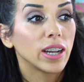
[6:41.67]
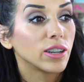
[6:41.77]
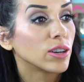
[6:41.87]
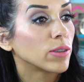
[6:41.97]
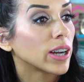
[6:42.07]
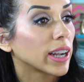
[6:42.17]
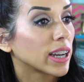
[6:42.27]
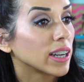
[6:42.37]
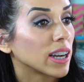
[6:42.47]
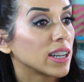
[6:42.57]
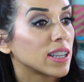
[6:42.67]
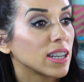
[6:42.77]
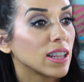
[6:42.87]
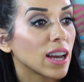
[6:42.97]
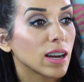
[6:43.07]
And you know what? I can kind of
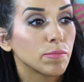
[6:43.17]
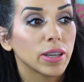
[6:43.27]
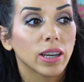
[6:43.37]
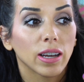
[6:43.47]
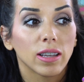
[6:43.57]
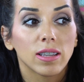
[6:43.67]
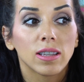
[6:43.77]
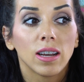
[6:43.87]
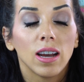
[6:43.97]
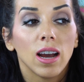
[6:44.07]
see that because